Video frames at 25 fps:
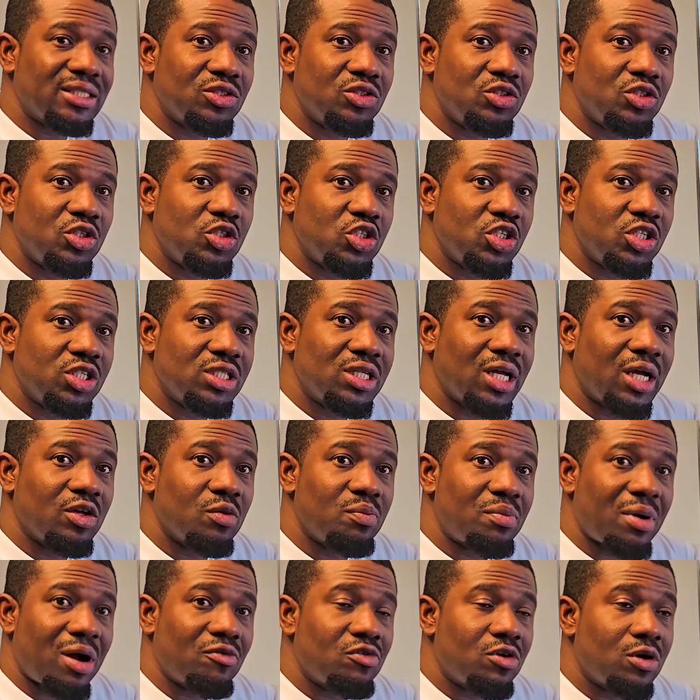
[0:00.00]
duties that you
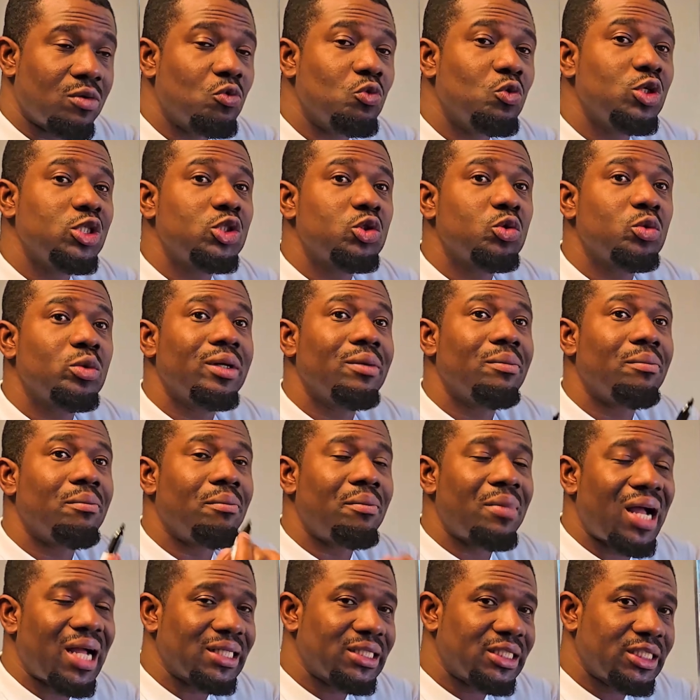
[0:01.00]
perform, which will
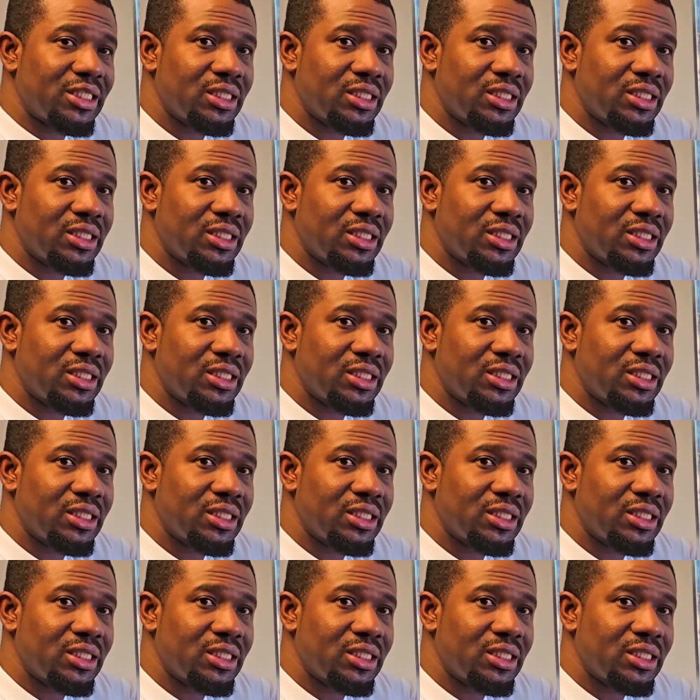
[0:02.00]
match